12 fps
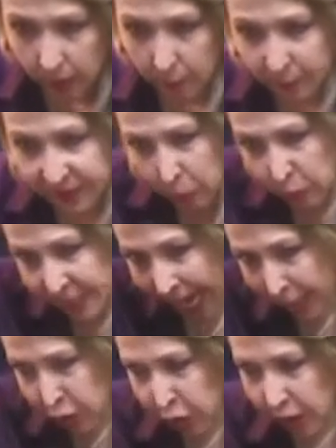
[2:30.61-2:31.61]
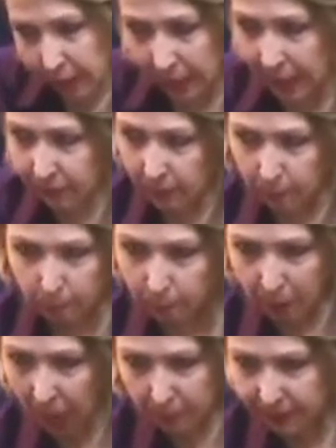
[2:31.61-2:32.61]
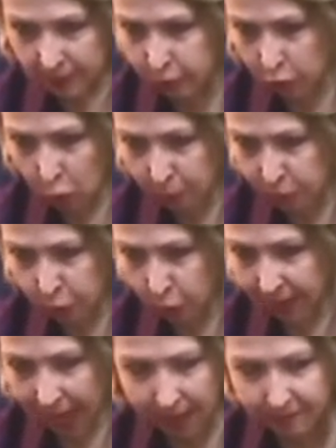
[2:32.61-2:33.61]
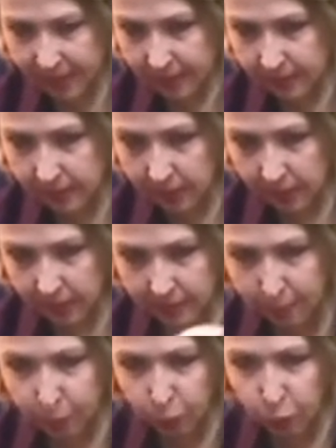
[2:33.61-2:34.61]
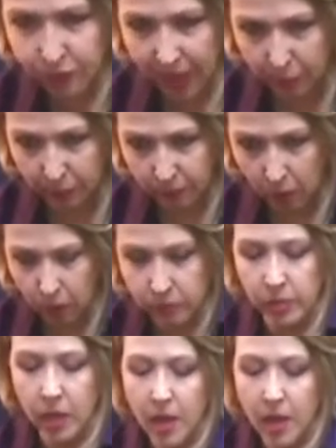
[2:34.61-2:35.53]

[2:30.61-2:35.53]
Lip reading: but there was actually even public exculpatory evidence that proved they were false.